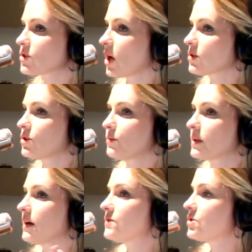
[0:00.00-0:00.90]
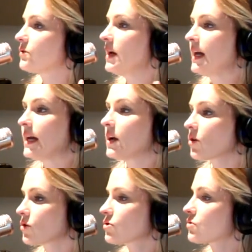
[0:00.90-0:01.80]
talk to you. We'd love to hear
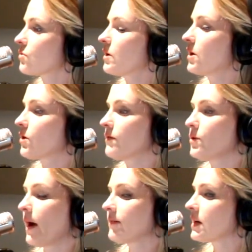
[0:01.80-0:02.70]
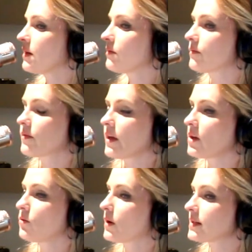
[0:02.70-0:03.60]
your story, or if you have
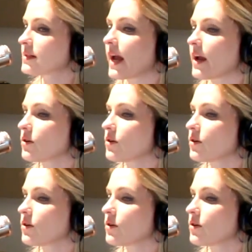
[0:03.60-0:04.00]
anything you want to say